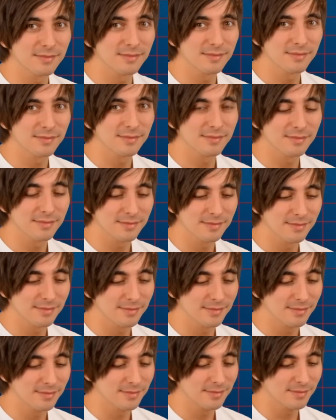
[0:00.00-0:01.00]

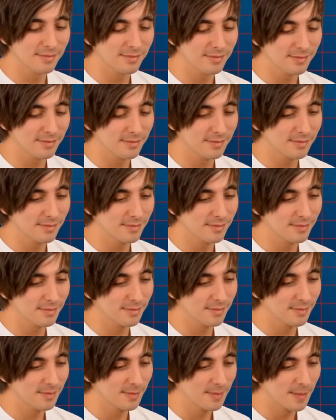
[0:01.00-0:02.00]

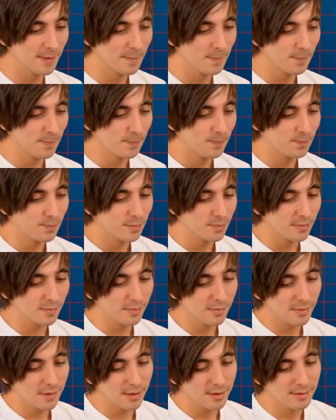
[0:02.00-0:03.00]

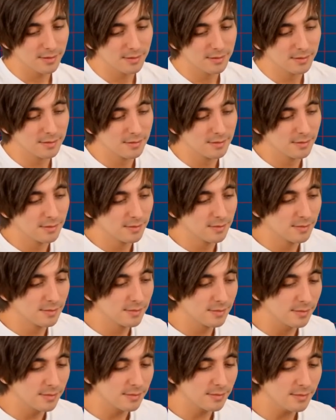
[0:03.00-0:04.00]

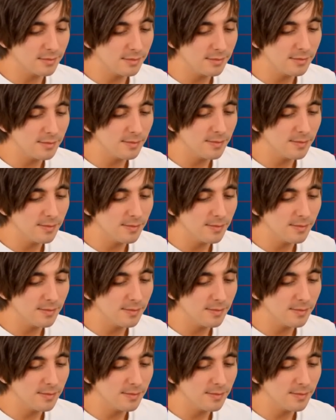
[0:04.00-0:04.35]
This person isn't speaking.